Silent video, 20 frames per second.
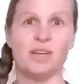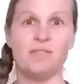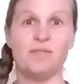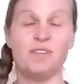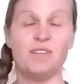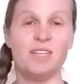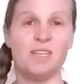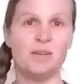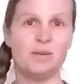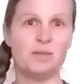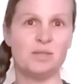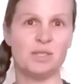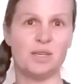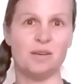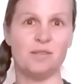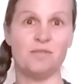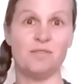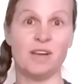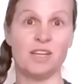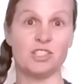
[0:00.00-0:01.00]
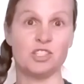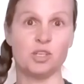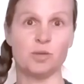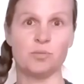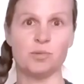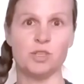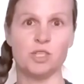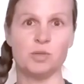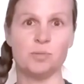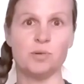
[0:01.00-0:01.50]
at videos of vaginal
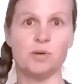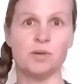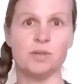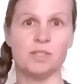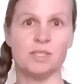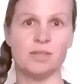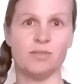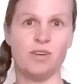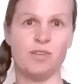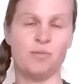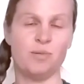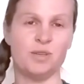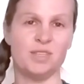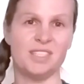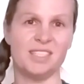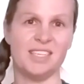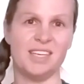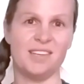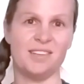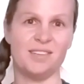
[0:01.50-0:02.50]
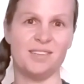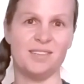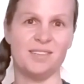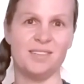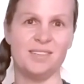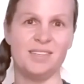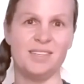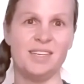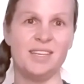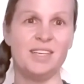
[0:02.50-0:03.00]
breech births that we've put
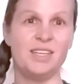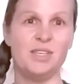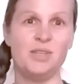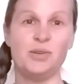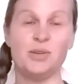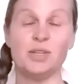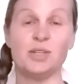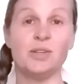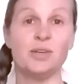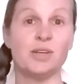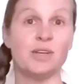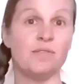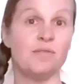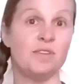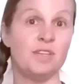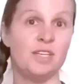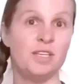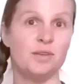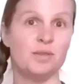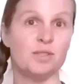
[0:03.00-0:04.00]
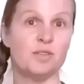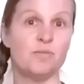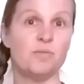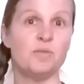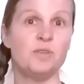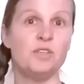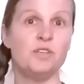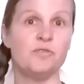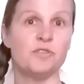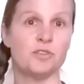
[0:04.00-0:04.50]
together. You can look at videos of
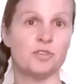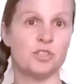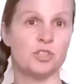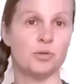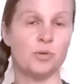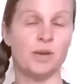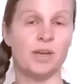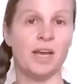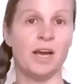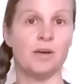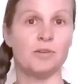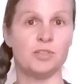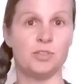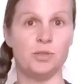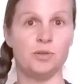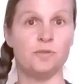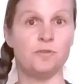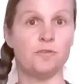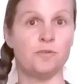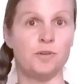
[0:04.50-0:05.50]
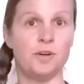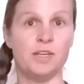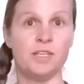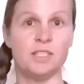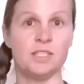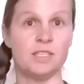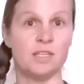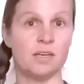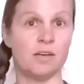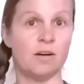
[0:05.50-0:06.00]
maneuvers showing how to free
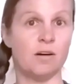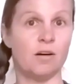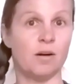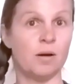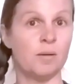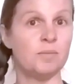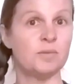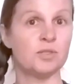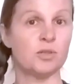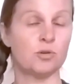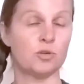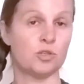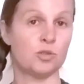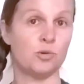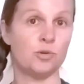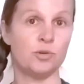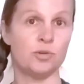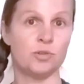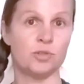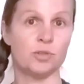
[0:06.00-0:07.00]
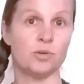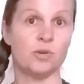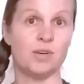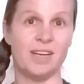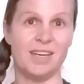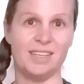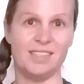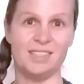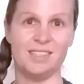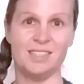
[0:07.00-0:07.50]
stuck arms or shoulders or
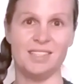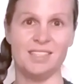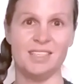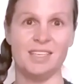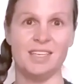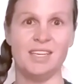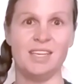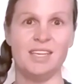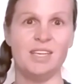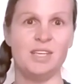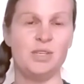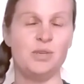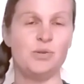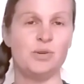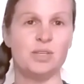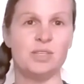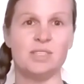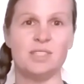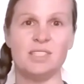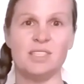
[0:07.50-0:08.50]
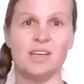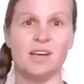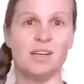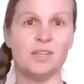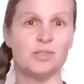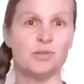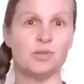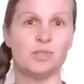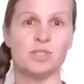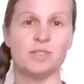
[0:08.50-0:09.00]
heads. You can see all
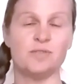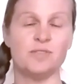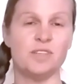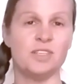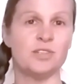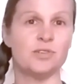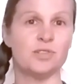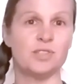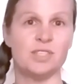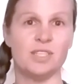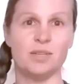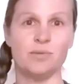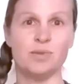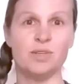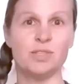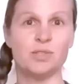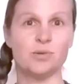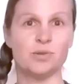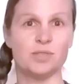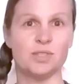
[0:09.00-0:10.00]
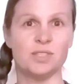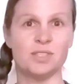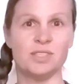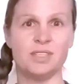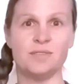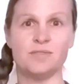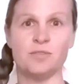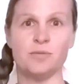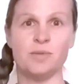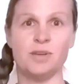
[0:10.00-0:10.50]
sorts of interesting resources and
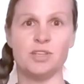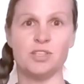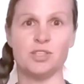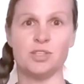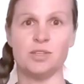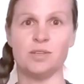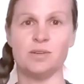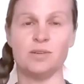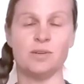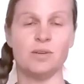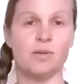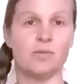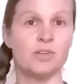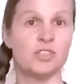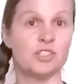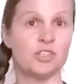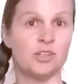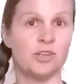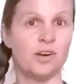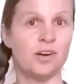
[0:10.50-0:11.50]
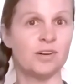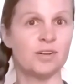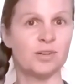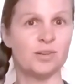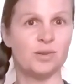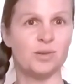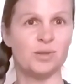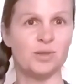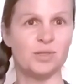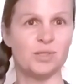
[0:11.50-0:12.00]
information, original
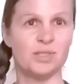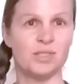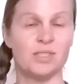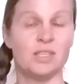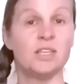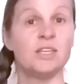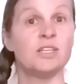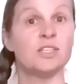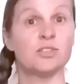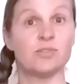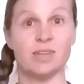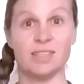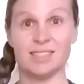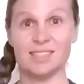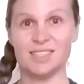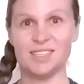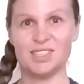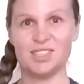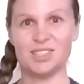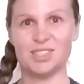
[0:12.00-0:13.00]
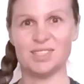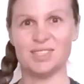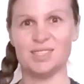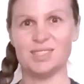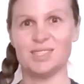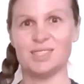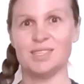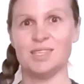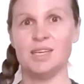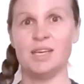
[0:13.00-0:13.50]
articles,
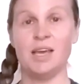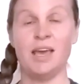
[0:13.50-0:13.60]
translations,